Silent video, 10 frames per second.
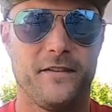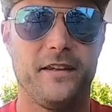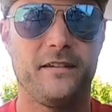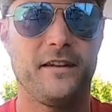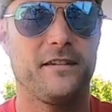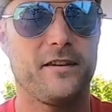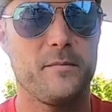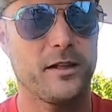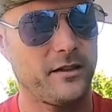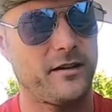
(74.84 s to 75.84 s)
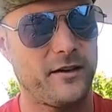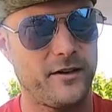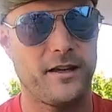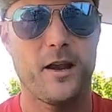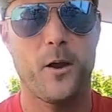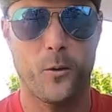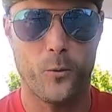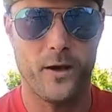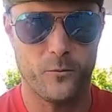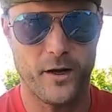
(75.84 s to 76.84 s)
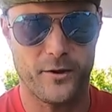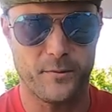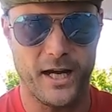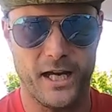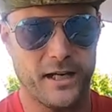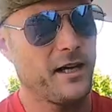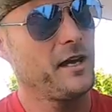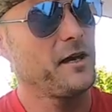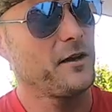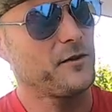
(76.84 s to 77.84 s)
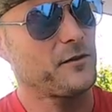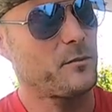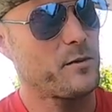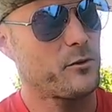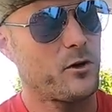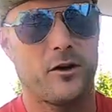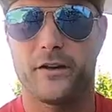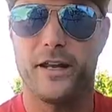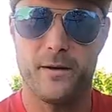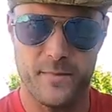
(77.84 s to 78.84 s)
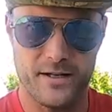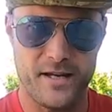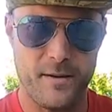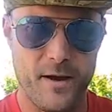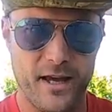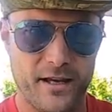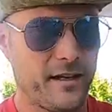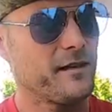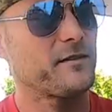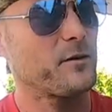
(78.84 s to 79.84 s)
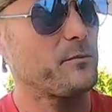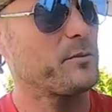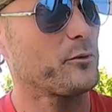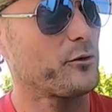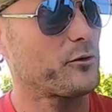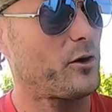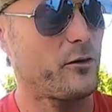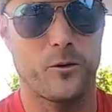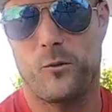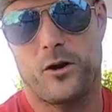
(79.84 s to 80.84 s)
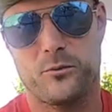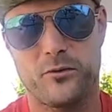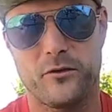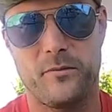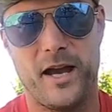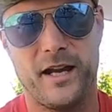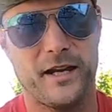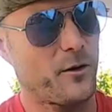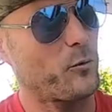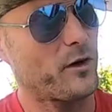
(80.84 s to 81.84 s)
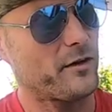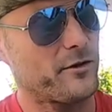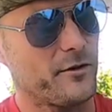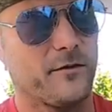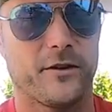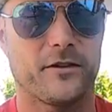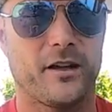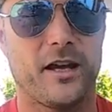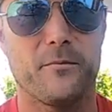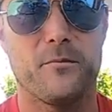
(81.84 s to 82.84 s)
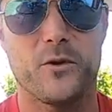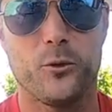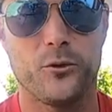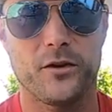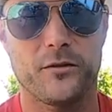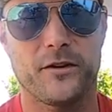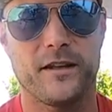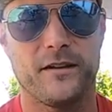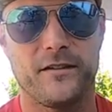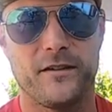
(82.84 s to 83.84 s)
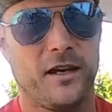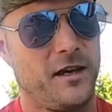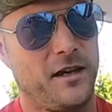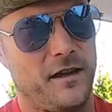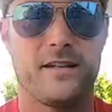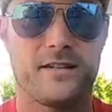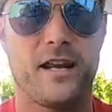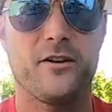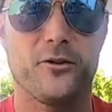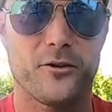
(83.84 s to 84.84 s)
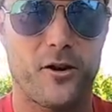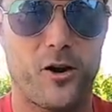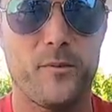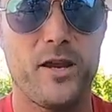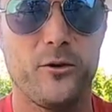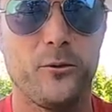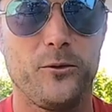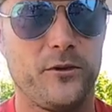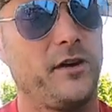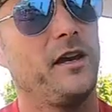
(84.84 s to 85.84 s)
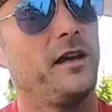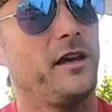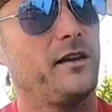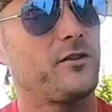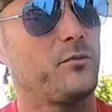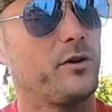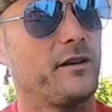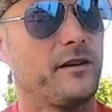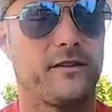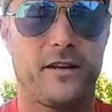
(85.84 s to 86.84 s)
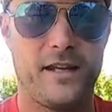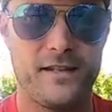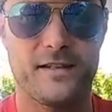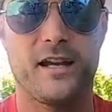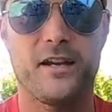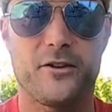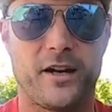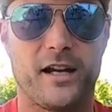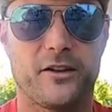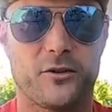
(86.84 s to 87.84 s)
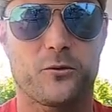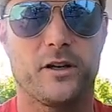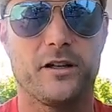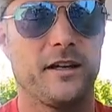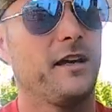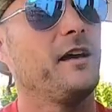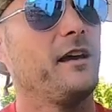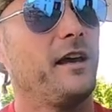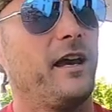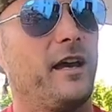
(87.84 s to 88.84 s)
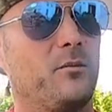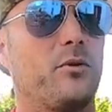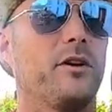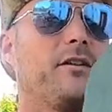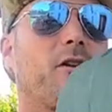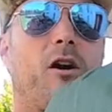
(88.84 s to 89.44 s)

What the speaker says: This is the military wet weather bag. Some people call it an MBC bag. Some people just call it a waterproof bag, whatever. There's a lot of uses for this. The standard army use is to put this inside your Alice ruck and put